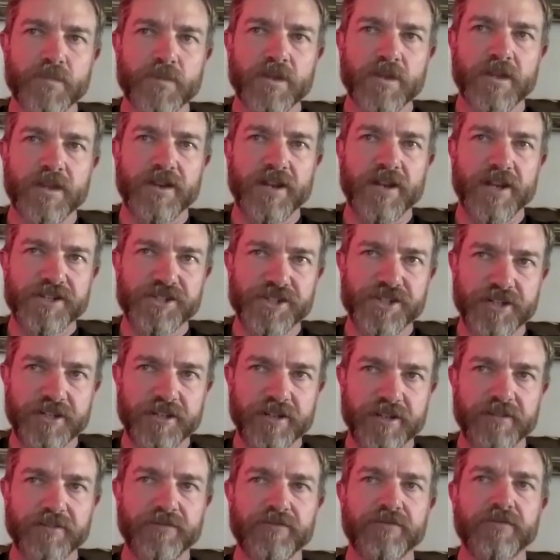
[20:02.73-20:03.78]

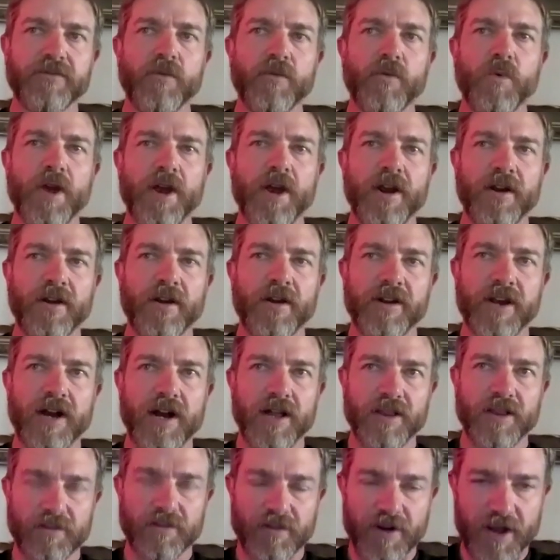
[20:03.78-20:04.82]
initiative where
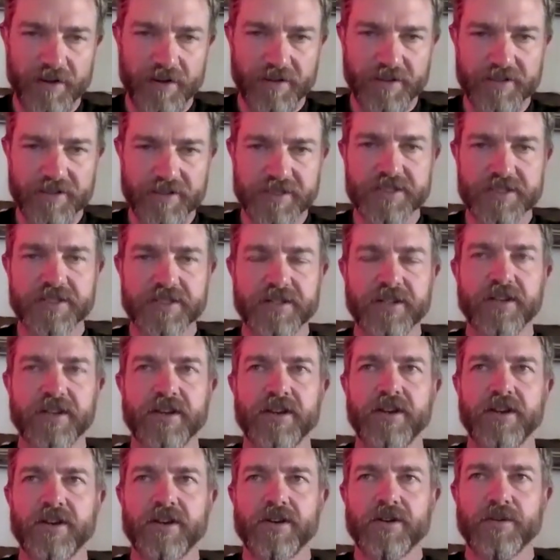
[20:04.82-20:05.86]
Coloradans
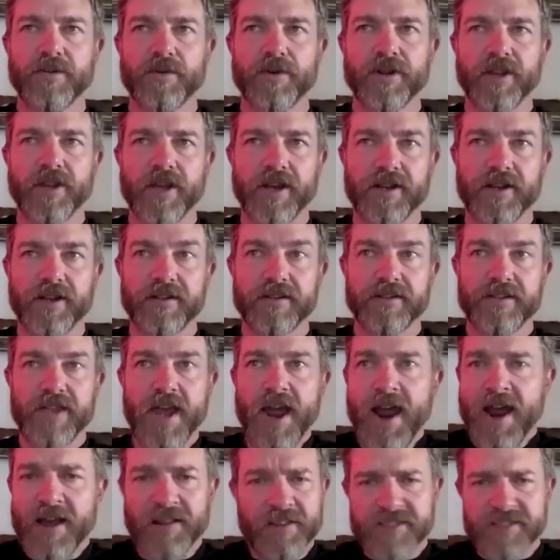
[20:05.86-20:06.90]
were like,
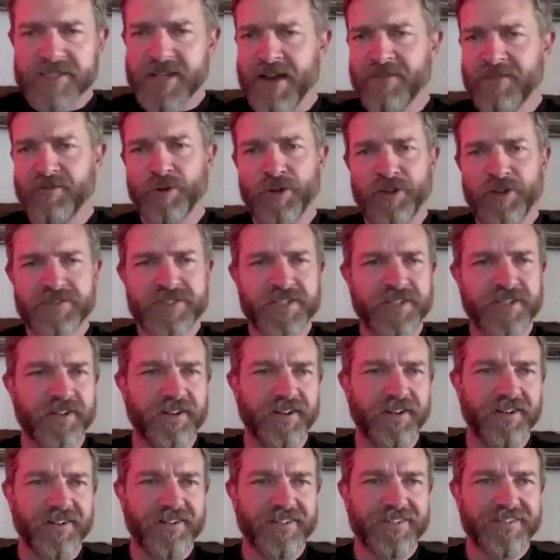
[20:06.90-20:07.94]
yeah, let's have wolves
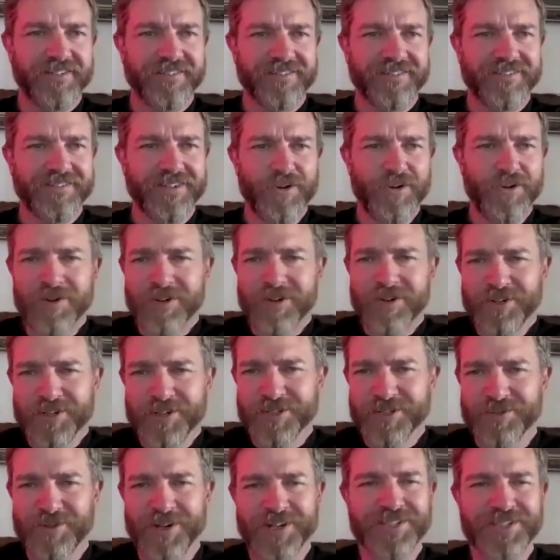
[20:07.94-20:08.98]
here. Who
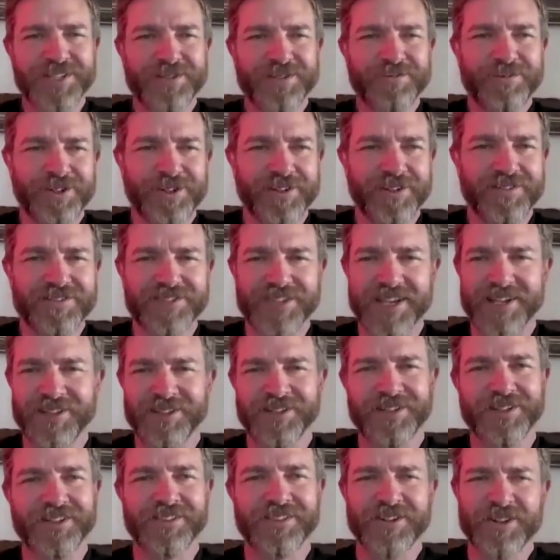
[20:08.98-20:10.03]
doesn't want to see wolves?
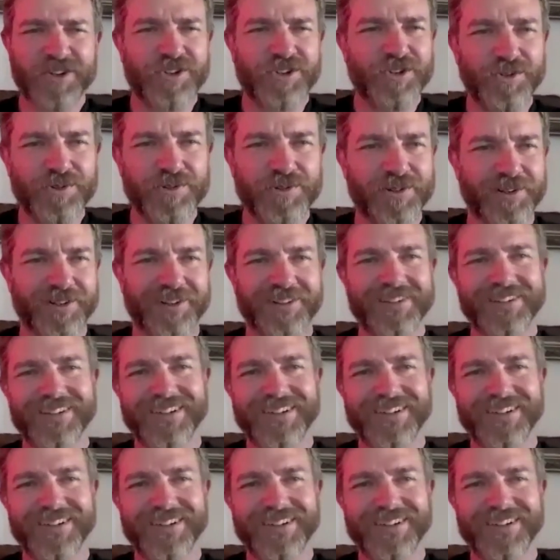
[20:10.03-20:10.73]
They're cool.